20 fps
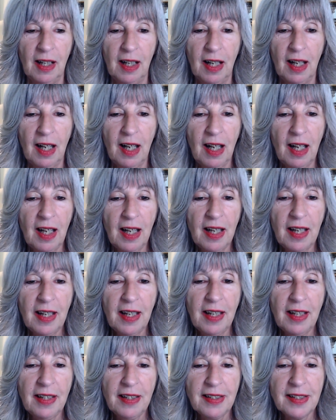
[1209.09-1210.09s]

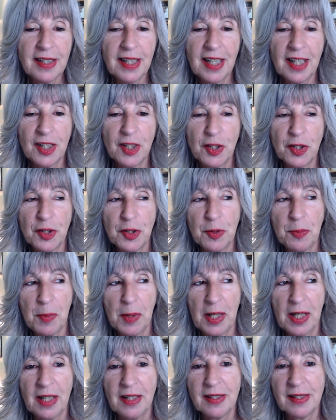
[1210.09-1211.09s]
I tend to
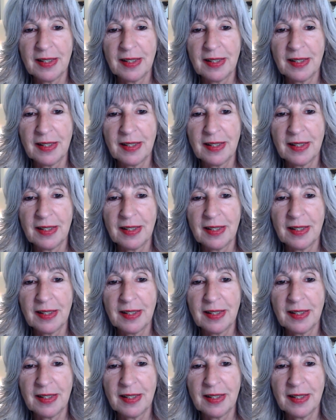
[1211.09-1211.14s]
be